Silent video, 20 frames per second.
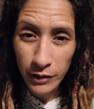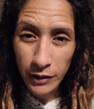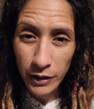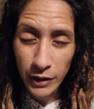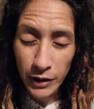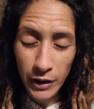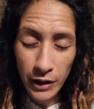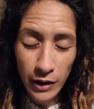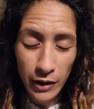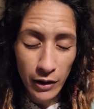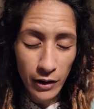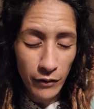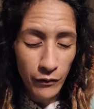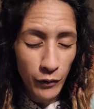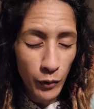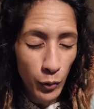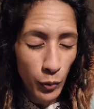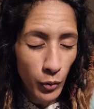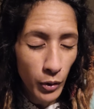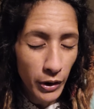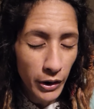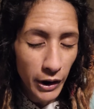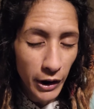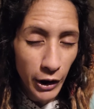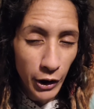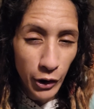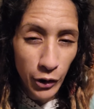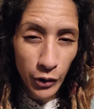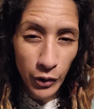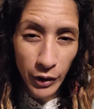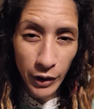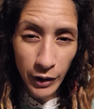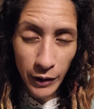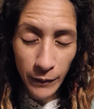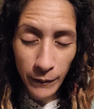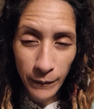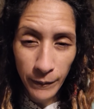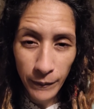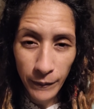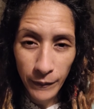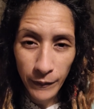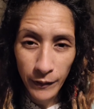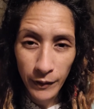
They didn't even want to hear him.